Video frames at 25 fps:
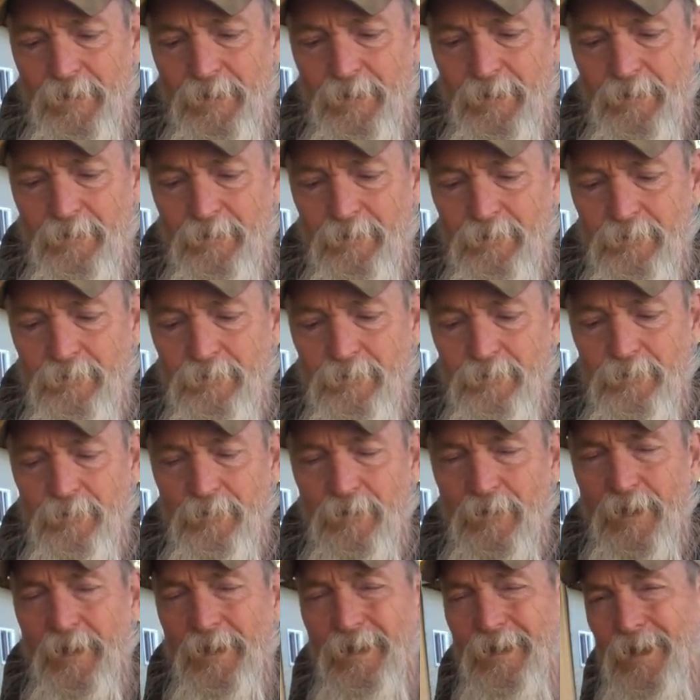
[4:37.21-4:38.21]
is,
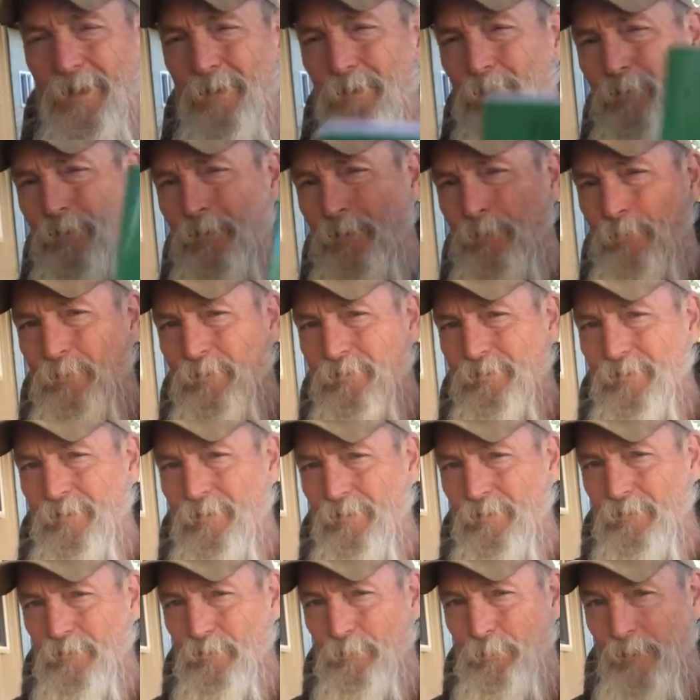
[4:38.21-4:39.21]
and not only was
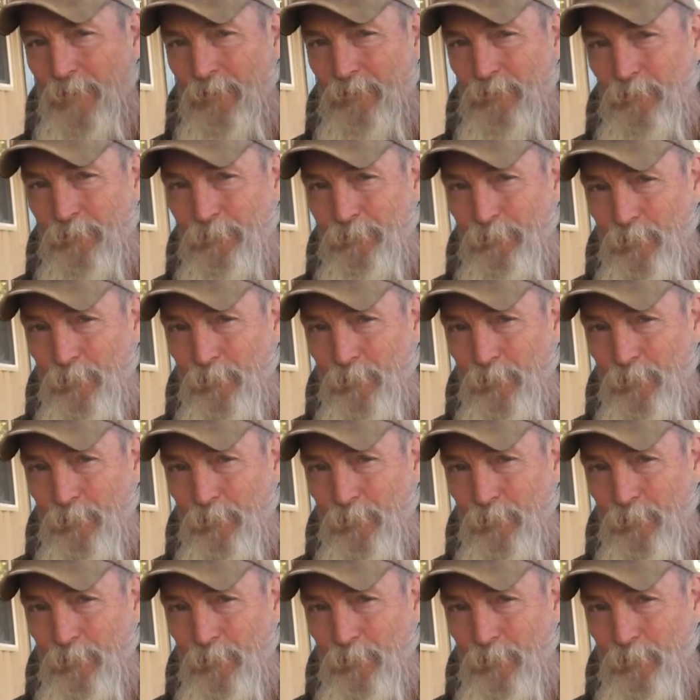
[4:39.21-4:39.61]
he a Special